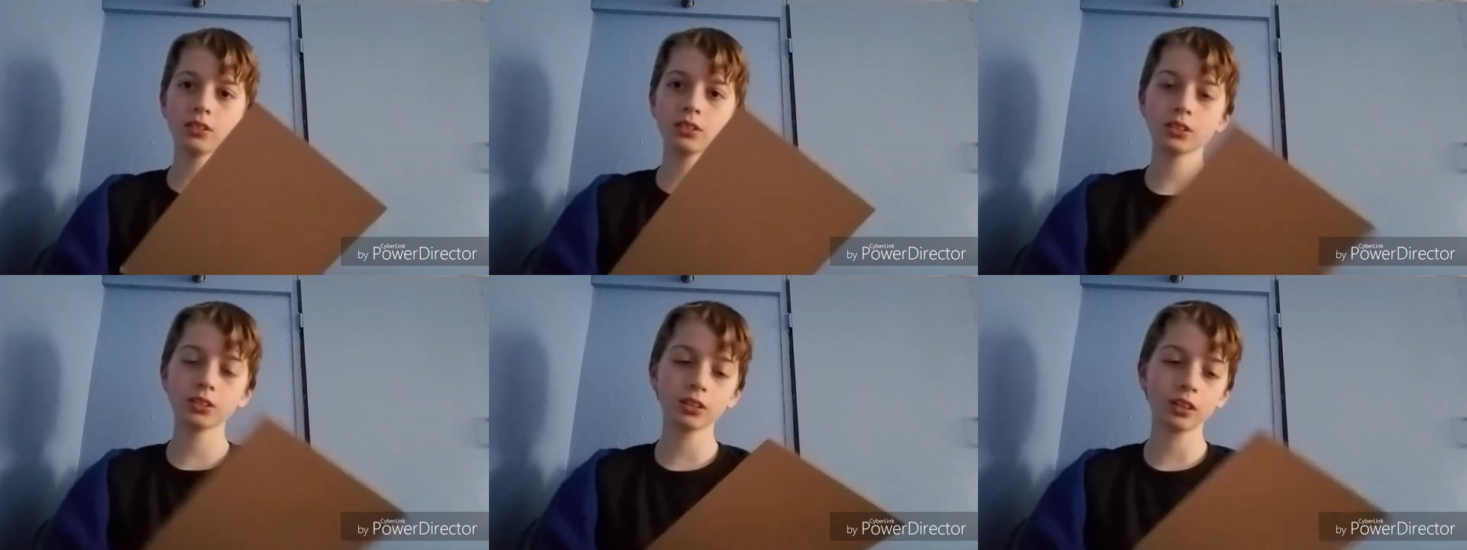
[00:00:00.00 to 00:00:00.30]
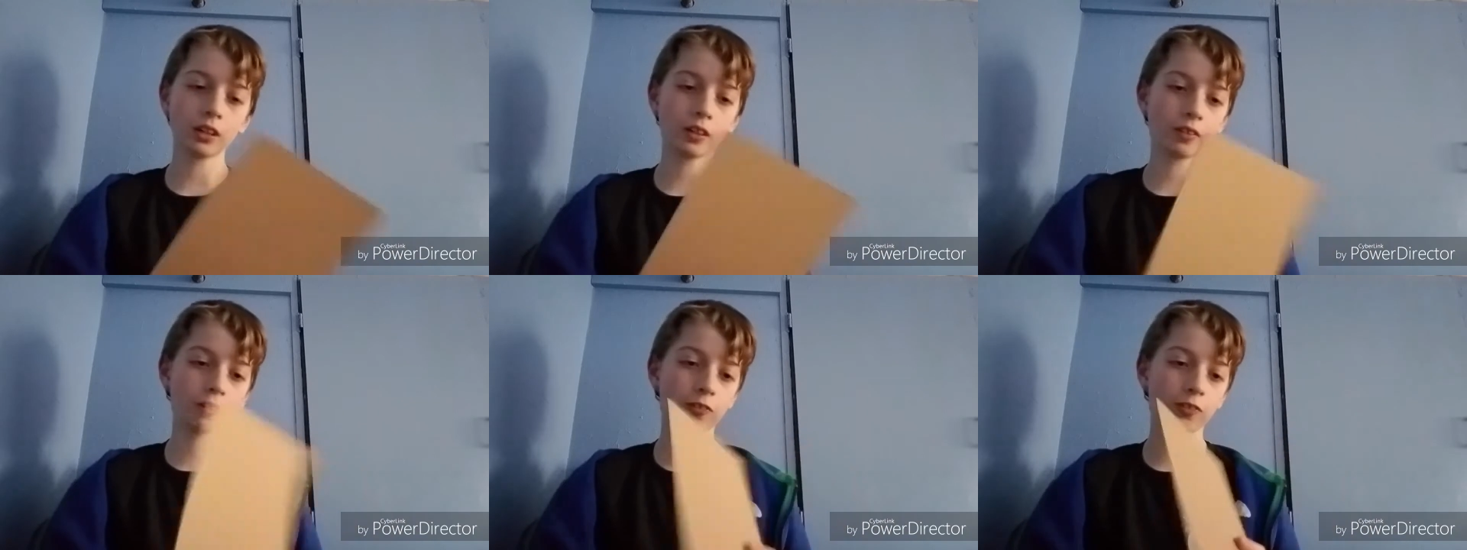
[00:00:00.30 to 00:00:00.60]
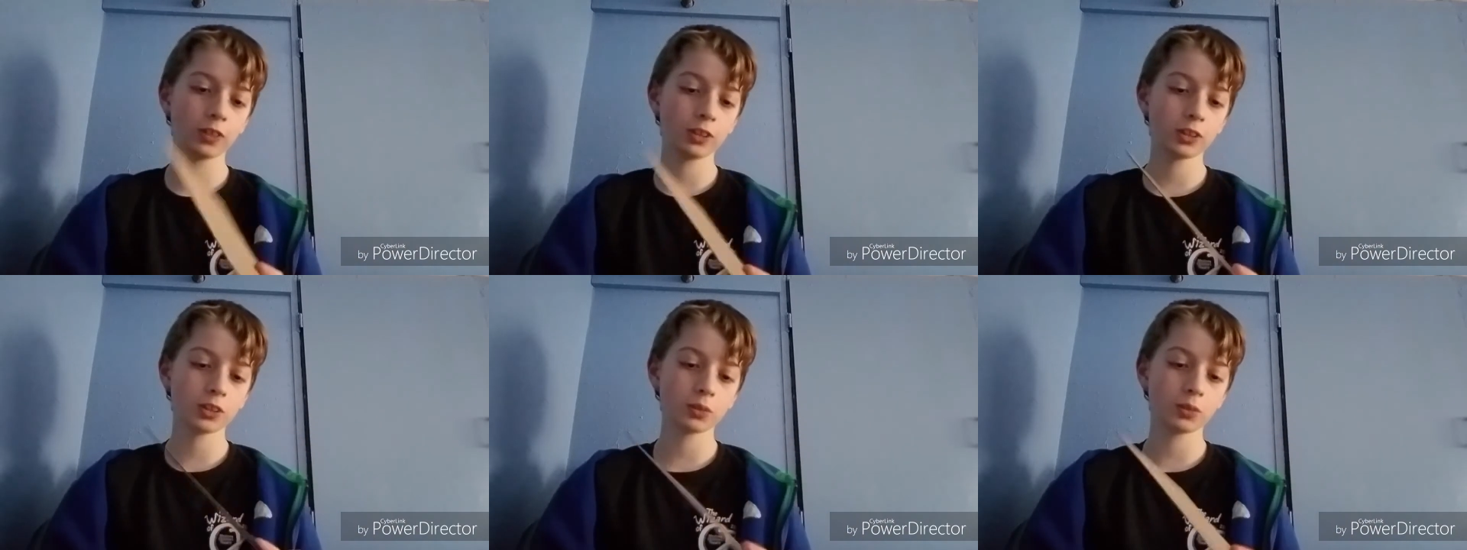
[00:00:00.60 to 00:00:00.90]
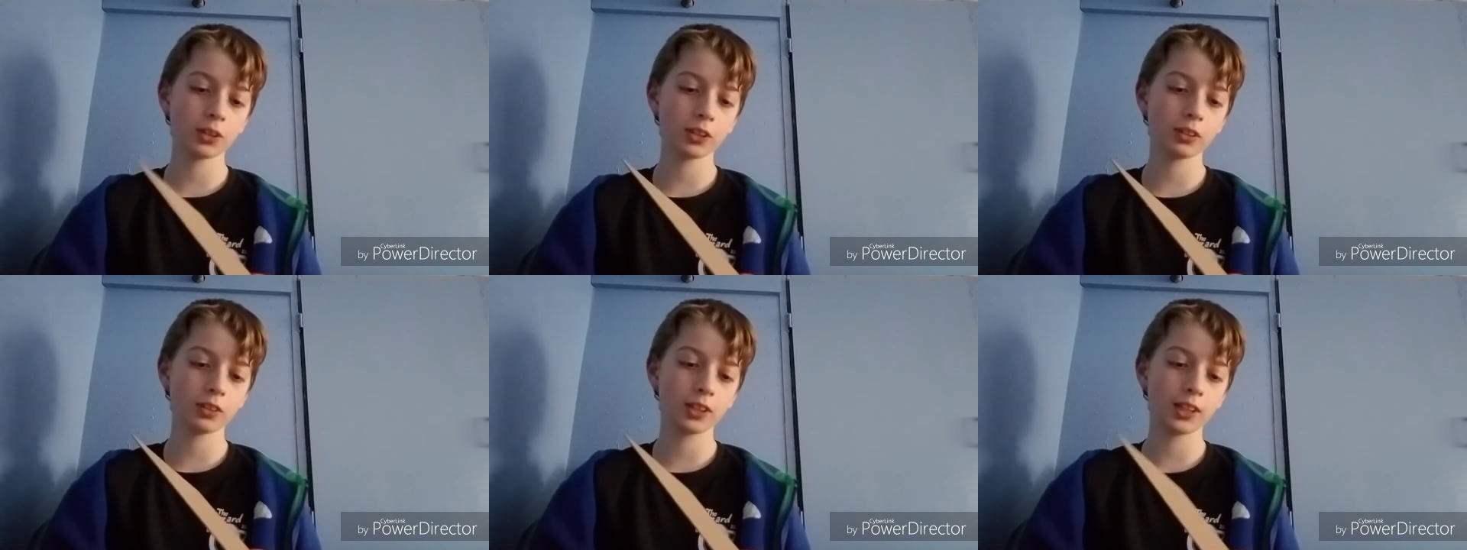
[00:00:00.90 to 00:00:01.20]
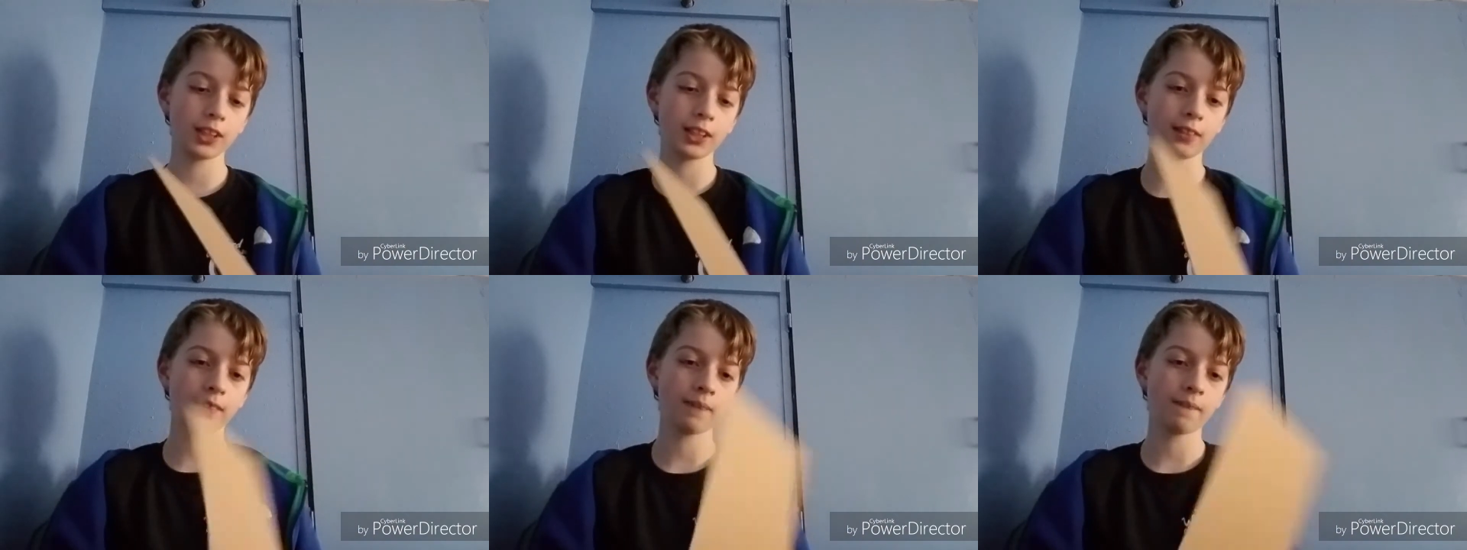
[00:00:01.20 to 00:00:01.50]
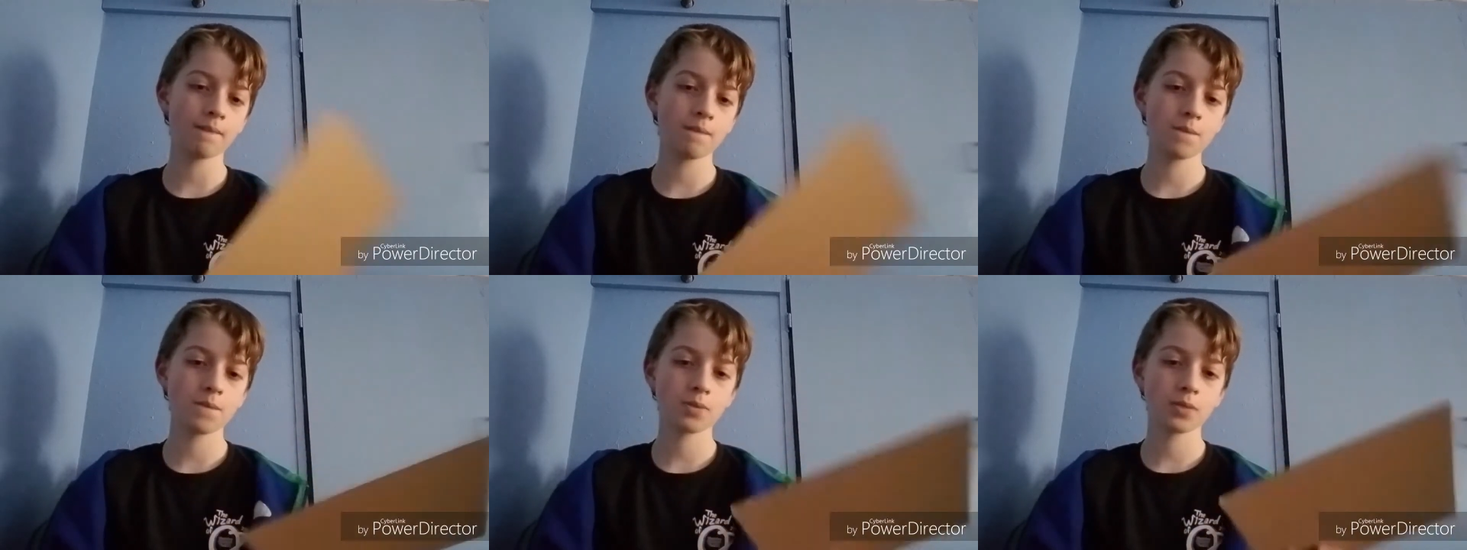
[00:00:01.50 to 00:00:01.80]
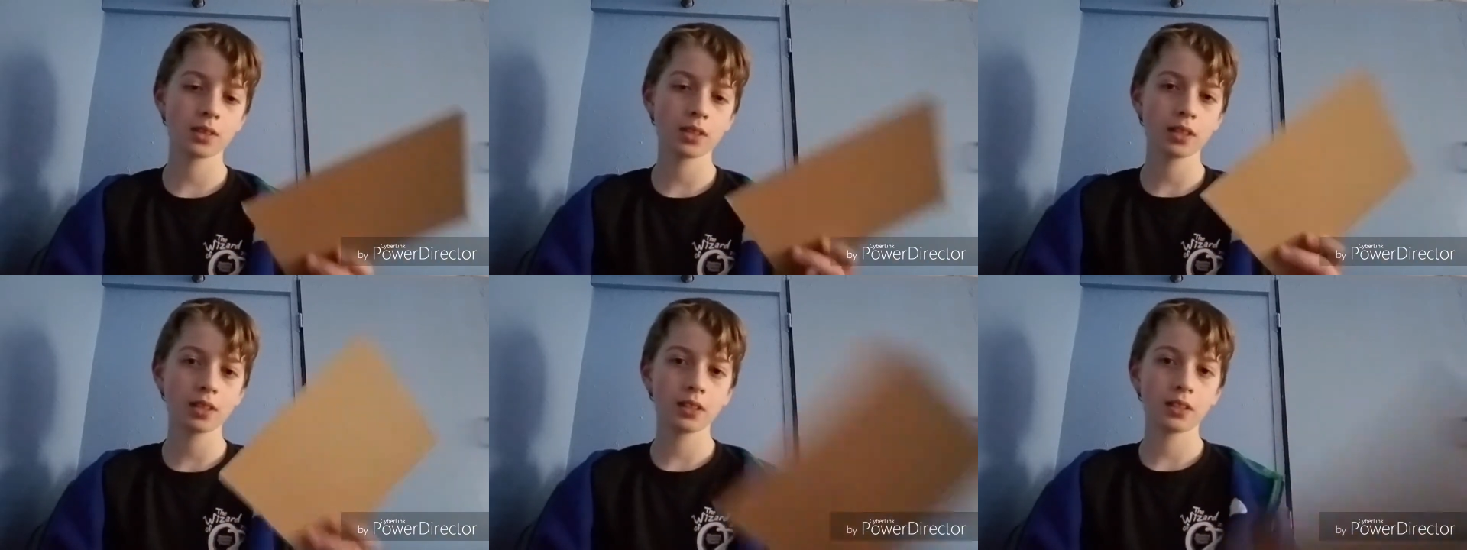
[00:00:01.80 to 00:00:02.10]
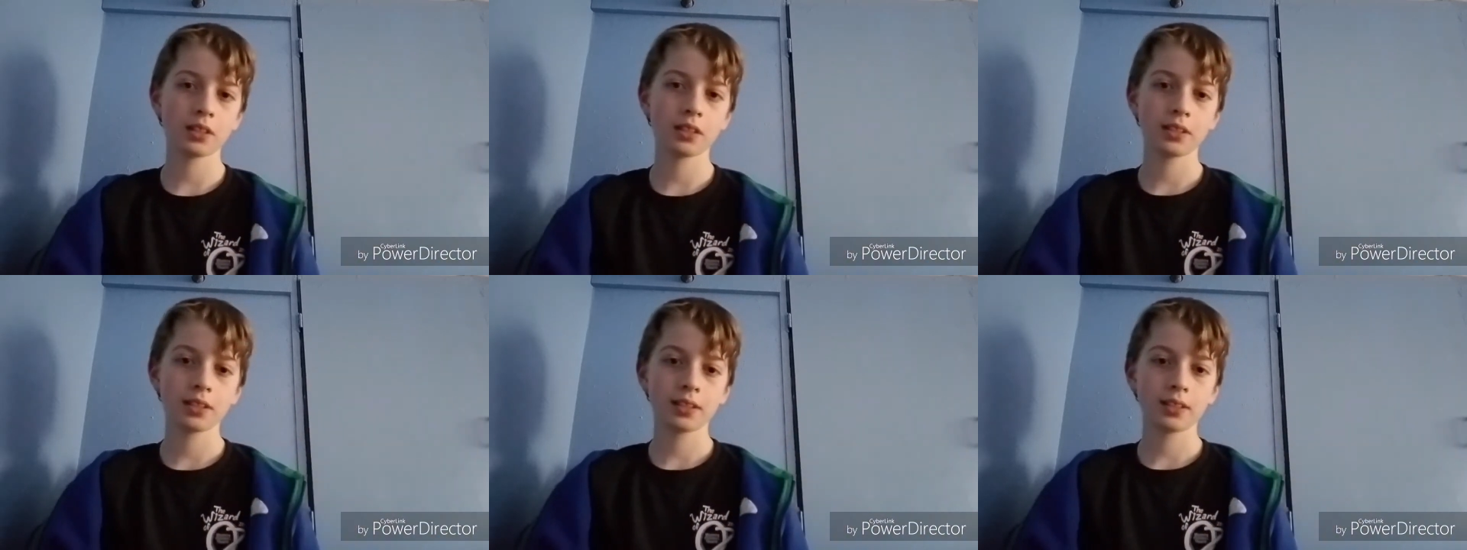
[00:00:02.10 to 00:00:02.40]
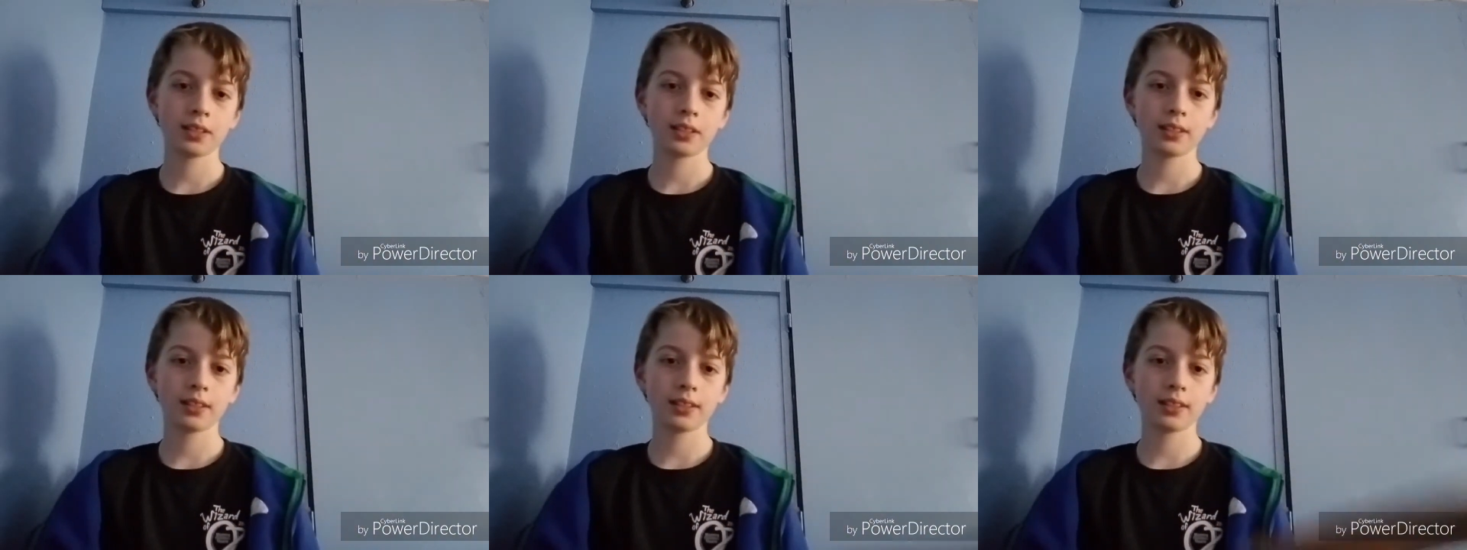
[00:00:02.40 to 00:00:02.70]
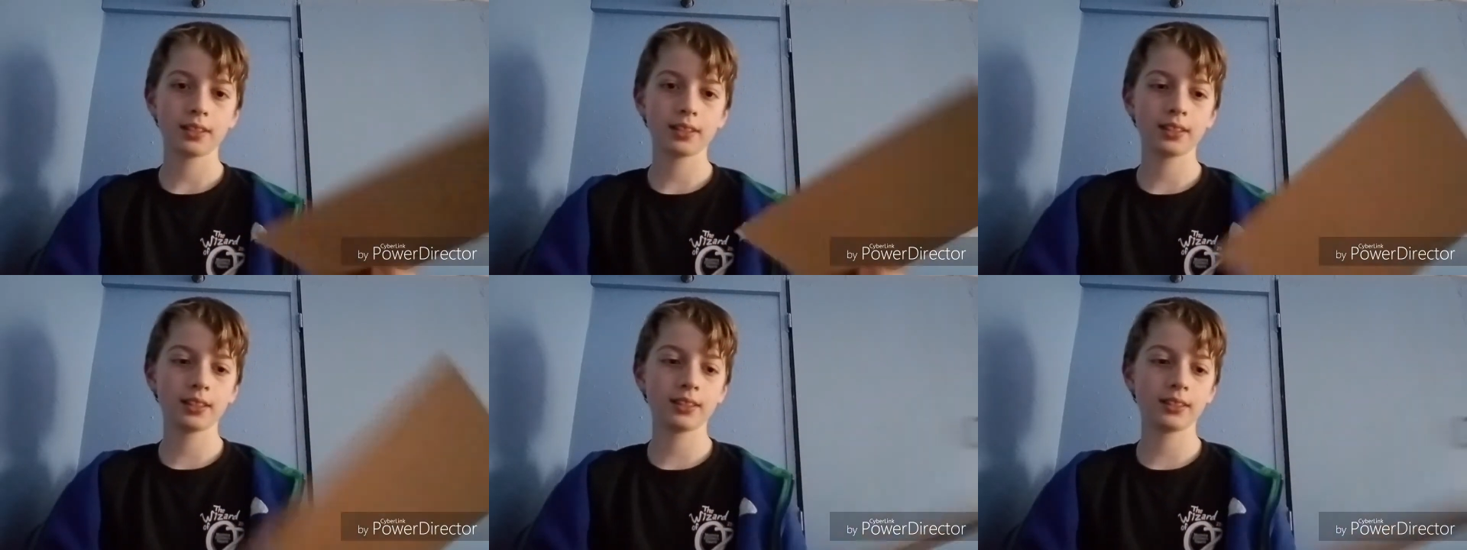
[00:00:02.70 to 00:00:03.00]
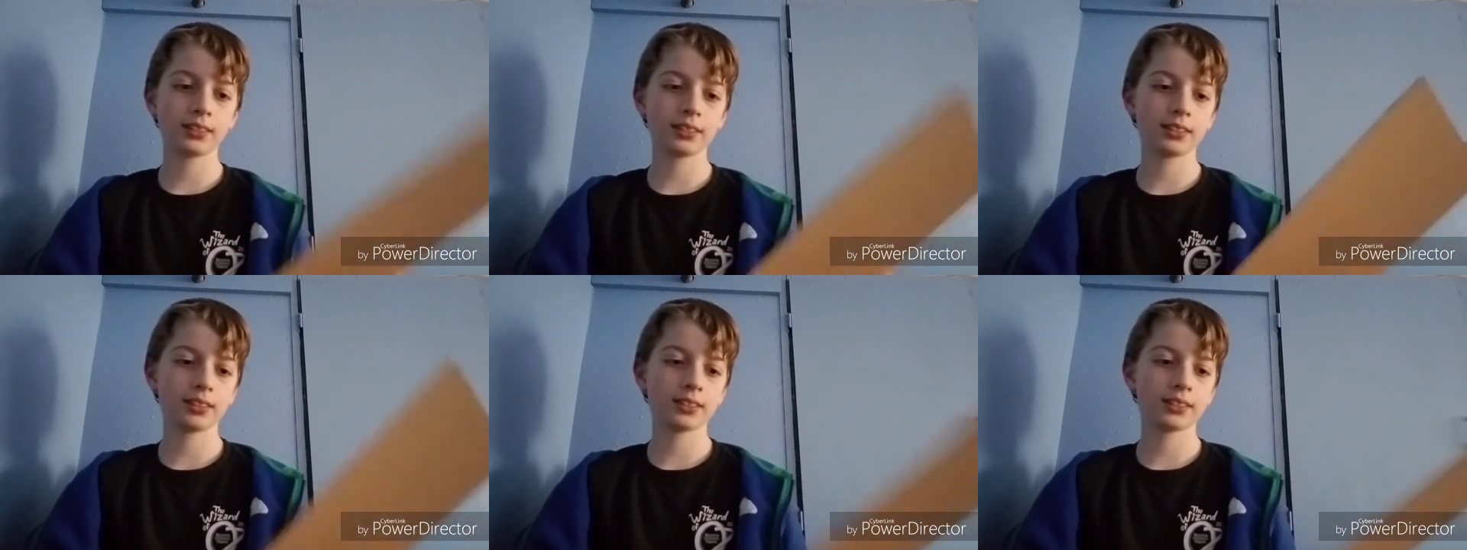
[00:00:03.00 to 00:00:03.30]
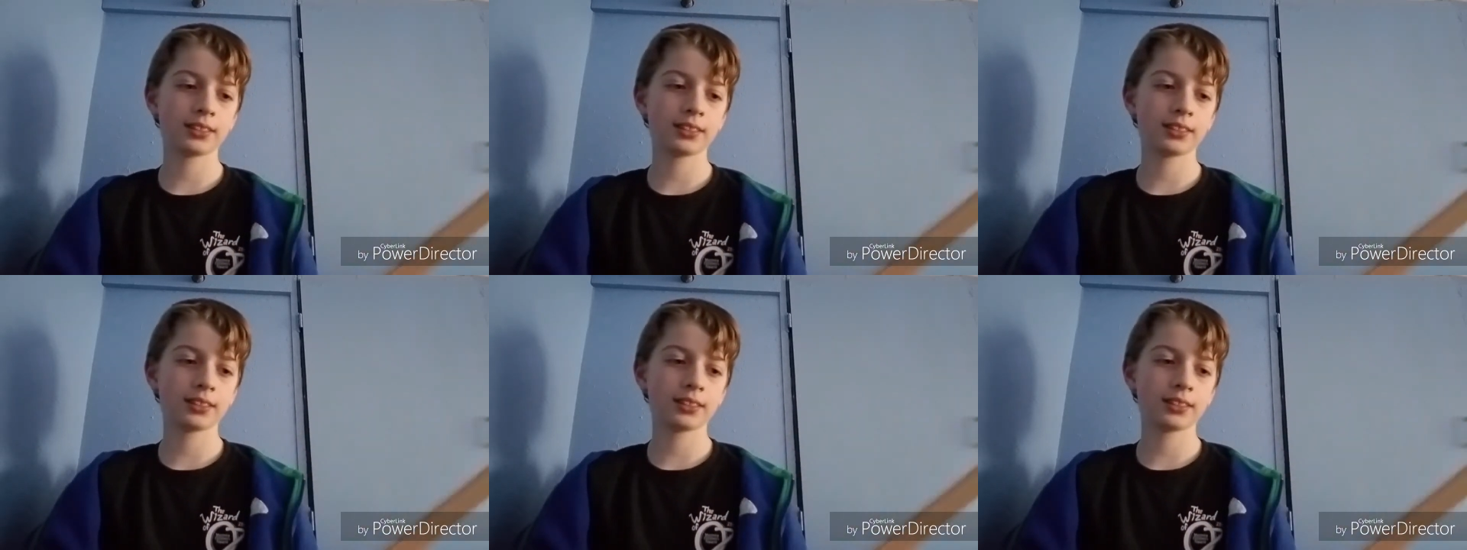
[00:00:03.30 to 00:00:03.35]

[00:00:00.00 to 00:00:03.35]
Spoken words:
So first, what you need is